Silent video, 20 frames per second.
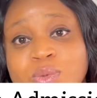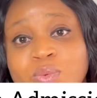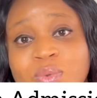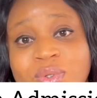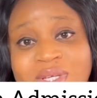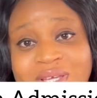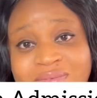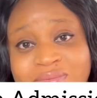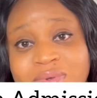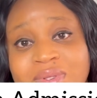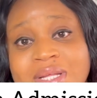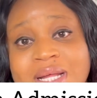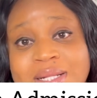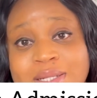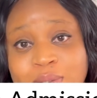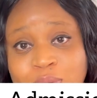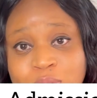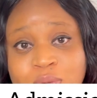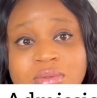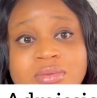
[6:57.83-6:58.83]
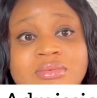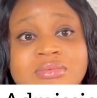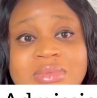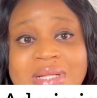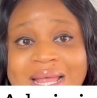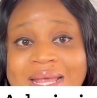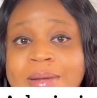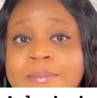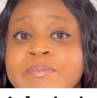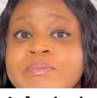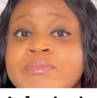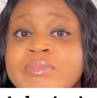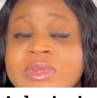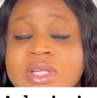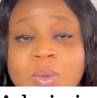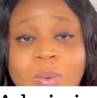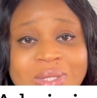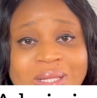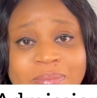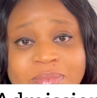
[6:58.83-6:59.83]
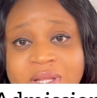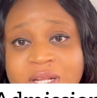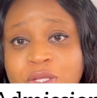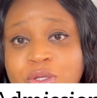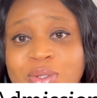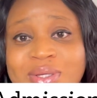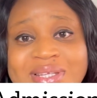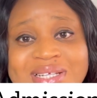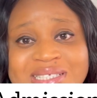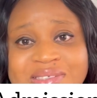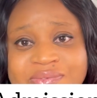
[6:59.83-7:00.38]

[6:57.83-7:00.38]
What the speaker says: will give you that loan. Like, what I'm telling you in this